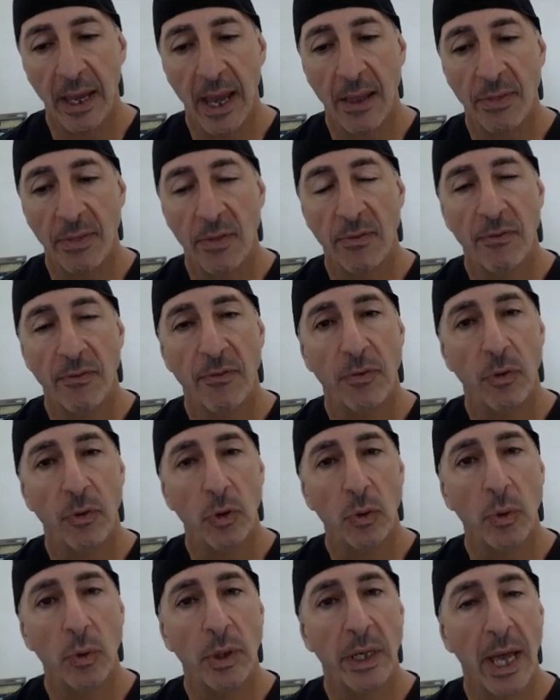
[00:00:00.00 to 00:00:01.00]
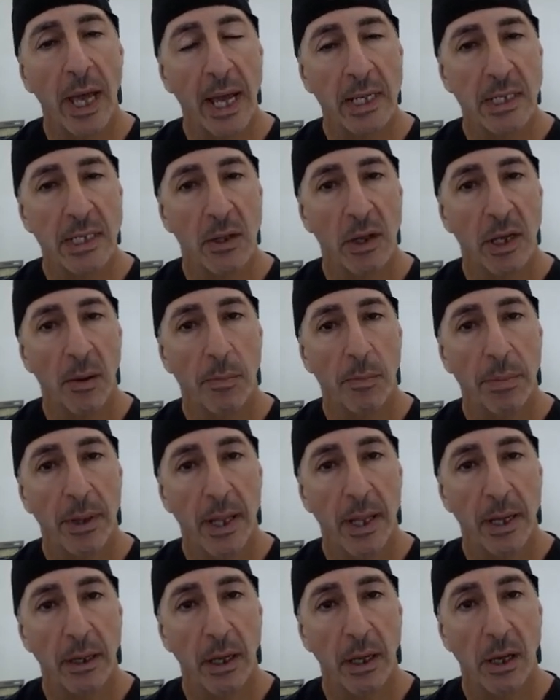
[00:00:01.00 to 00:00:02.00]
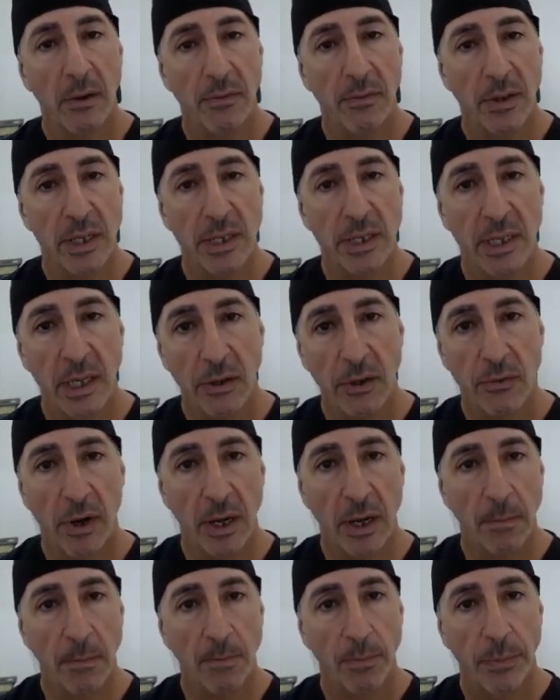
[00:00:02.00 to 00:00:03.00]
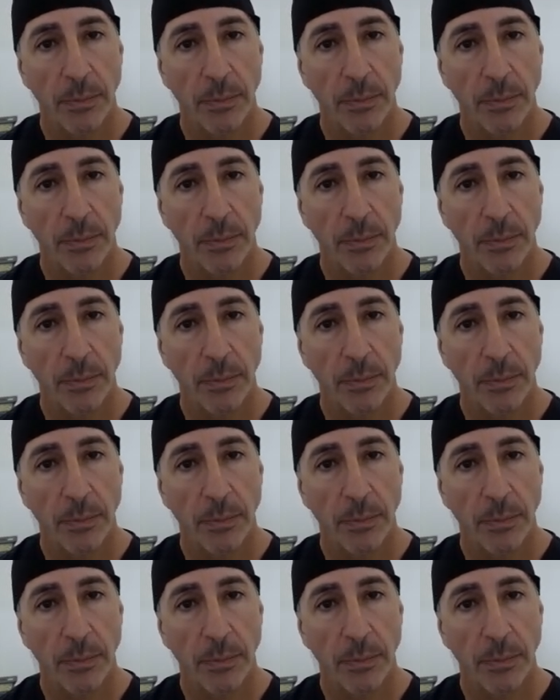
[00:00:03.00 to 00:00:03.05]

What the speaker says: and the fluid acts like a plug over the tear drain.